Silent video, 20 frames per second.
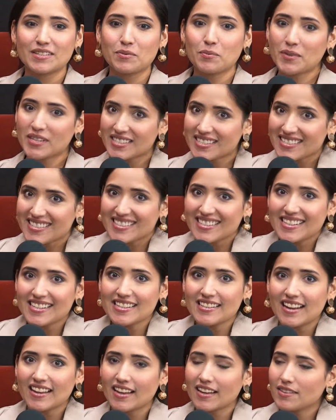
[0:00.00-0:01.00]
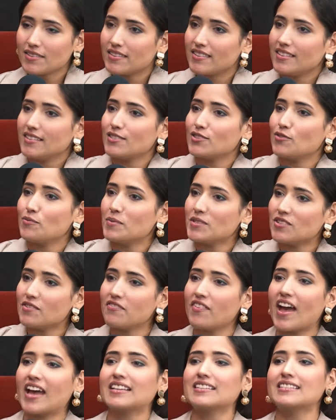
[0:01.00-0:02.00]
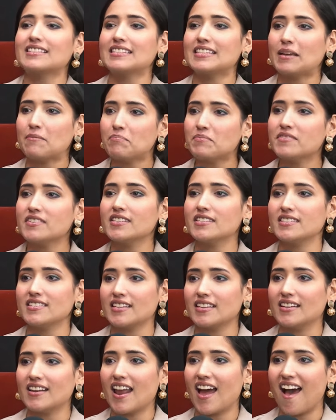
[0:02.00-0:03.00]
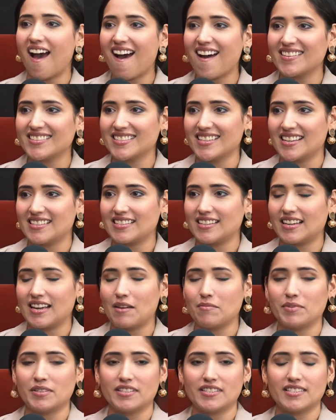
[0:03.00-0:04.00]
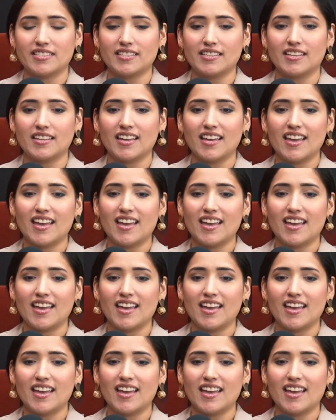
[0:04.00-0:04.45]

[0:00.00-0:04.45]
we still there's so much of acceptance in us as a community.